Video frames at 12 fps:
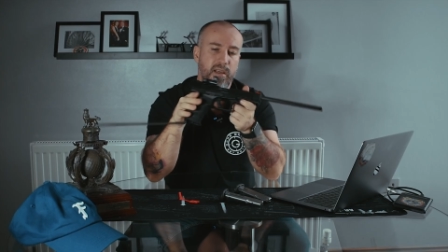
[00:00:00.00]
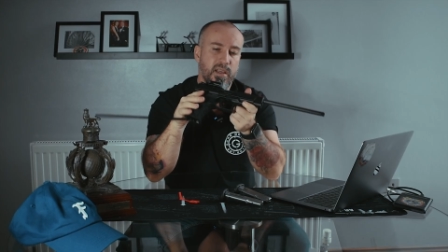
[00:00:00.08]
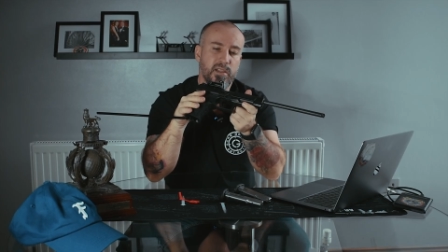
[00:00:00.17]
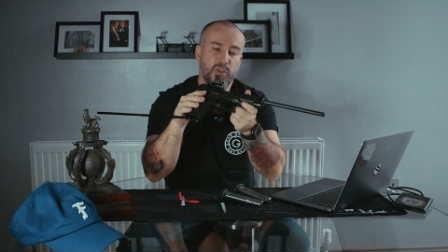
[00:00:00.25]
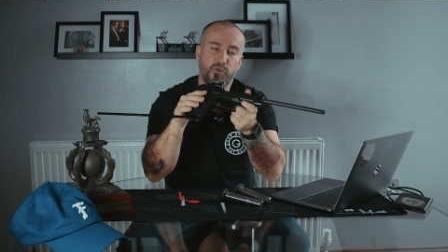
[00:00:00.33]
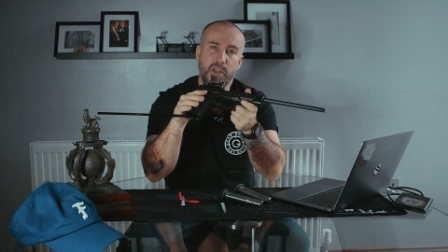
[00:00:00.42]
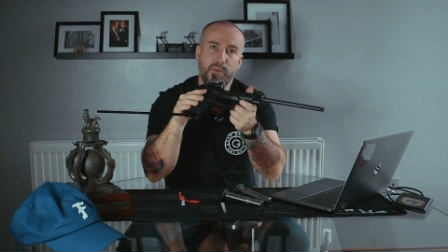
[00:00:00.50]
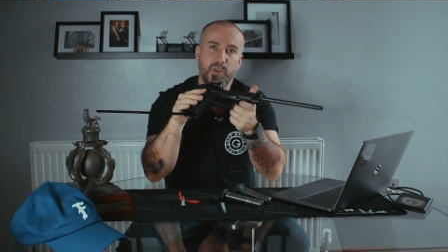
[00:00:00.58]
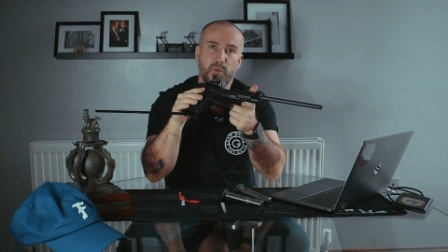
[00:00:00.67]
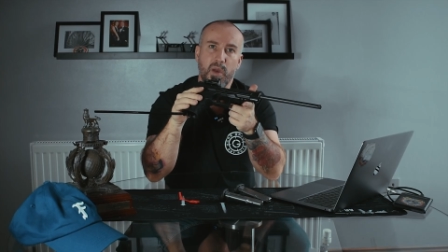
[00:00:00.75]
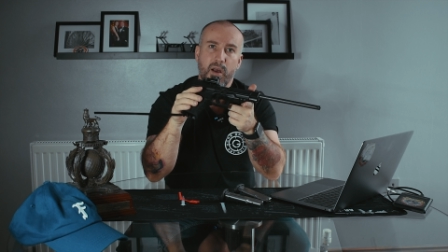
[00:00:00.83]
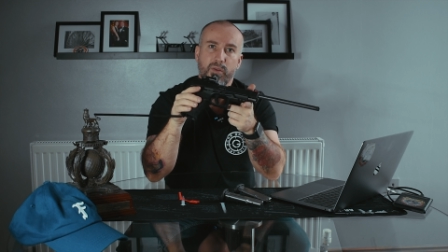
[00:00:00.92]
is a dream
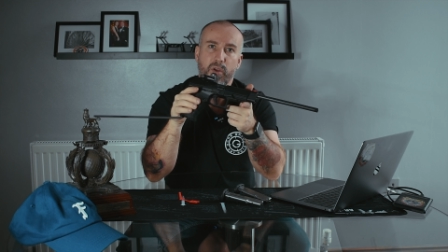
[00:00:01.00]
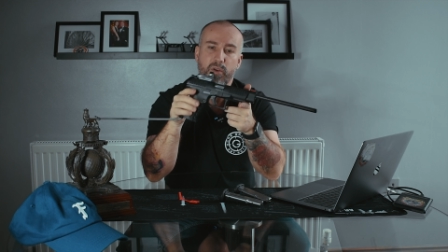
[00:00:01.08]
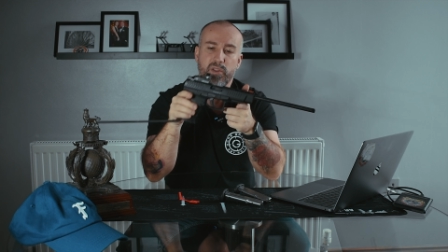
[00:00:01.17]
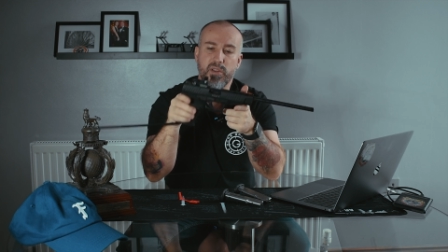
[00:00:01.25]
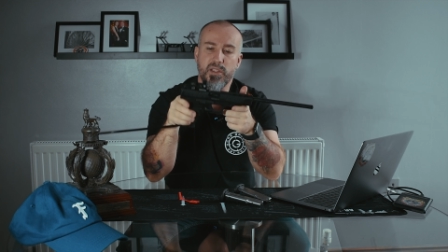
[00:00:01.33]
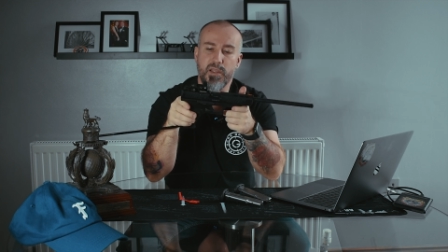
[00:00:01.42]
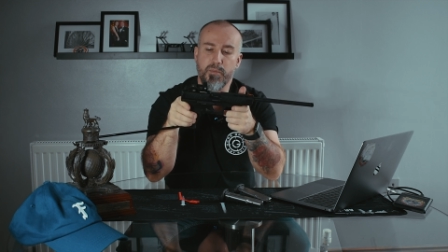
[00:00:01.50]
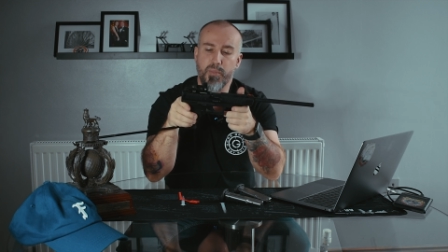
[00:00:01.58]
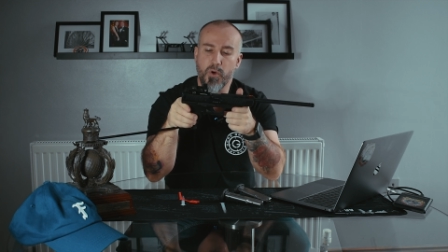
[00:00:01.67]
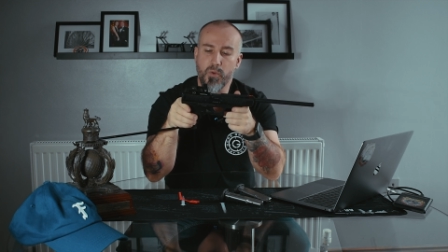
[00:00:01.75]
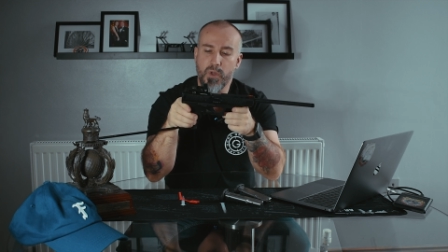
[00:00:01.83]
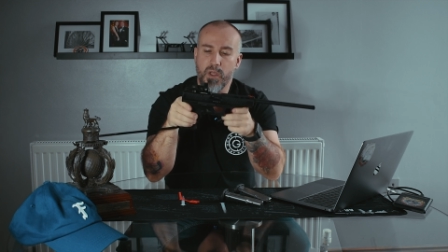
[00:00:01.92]
as well, nice and
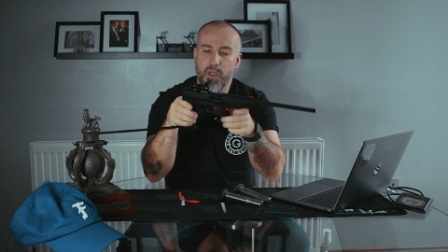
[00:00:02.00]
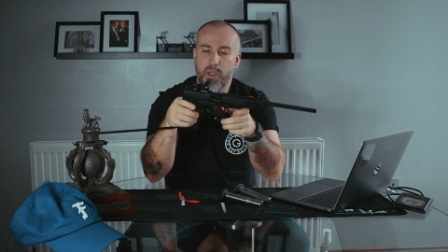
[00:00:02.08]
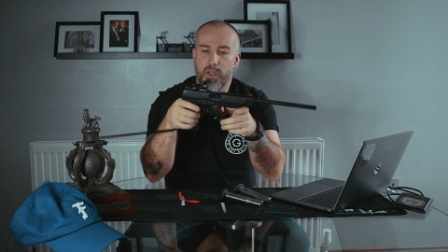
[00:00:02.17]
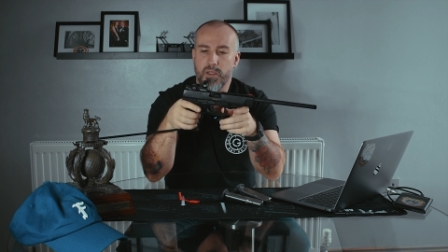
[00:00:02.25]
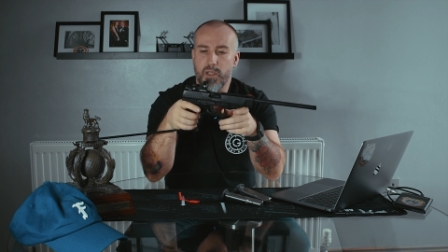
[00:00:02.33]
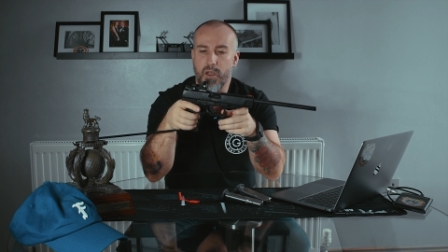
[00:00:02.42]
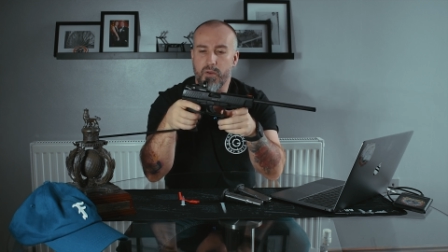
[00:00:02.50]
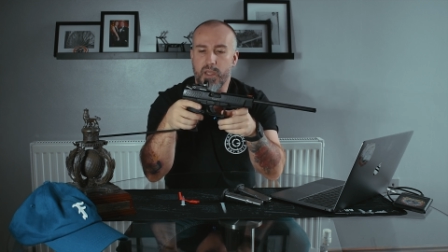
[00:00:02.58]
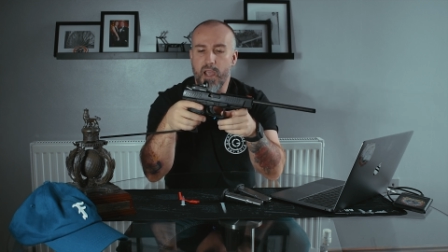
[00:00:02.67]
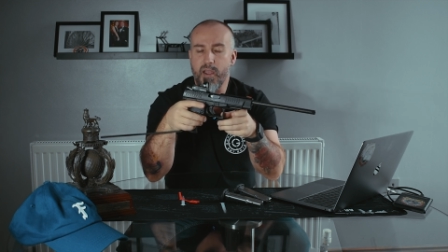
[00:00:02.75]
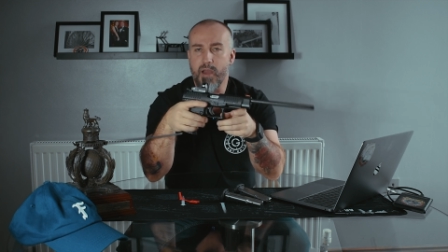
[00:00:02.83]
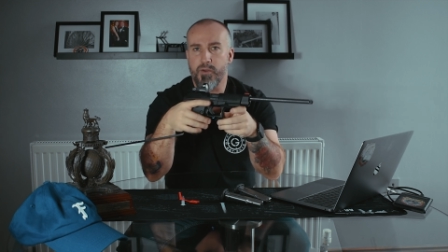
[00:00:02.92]
simple. So
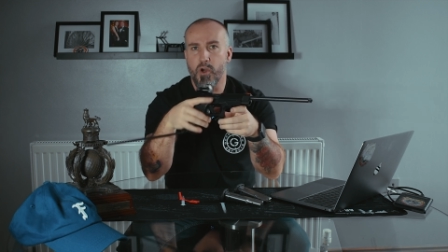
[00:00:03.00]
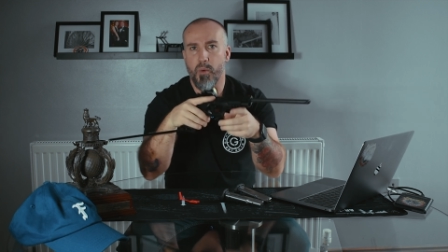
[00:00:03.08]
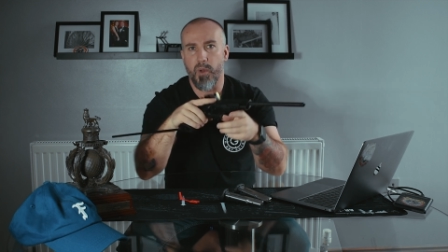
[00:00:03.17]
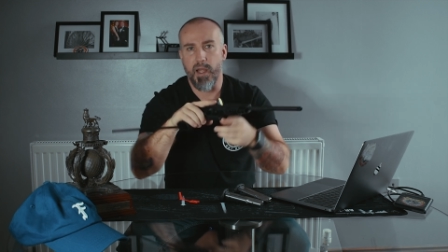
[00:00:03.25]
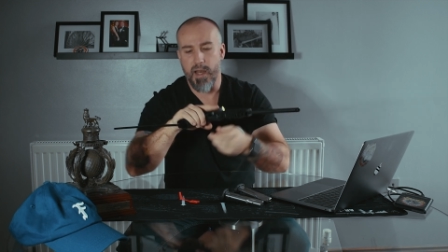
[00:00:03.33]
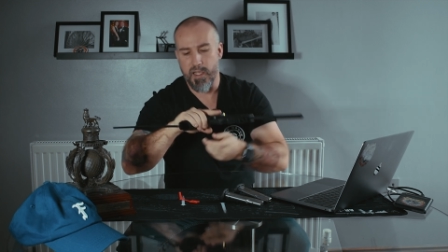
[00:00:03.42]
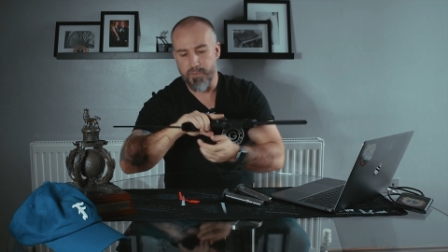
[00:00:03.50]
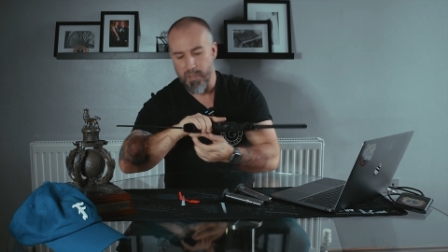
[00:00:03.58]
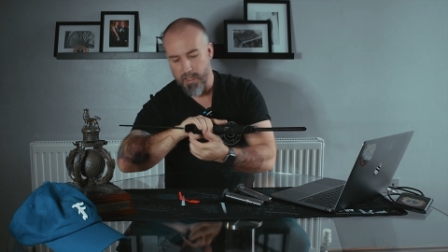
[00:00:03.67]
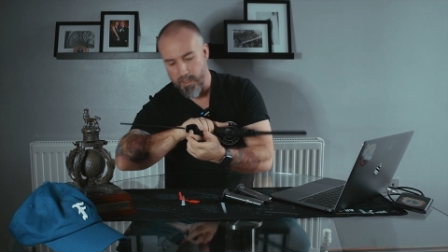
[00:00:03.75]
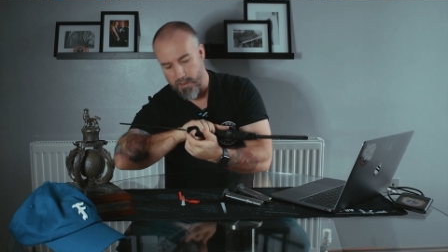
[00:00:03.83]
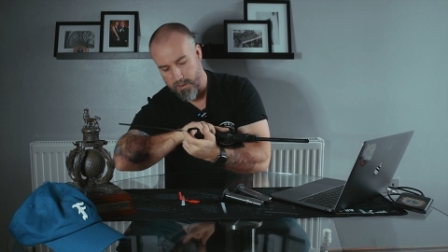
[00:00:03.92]
carry out normal
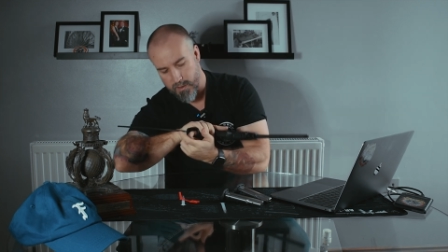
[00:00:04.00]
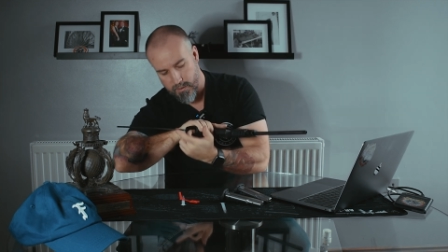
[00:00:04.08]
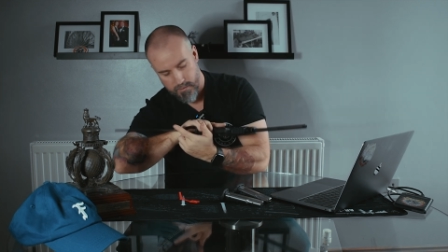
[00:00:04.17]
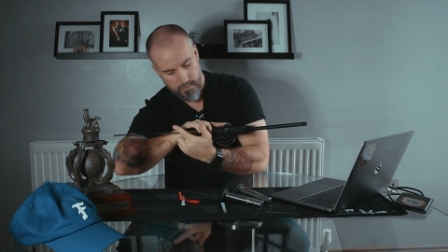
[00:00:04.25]
NSPs,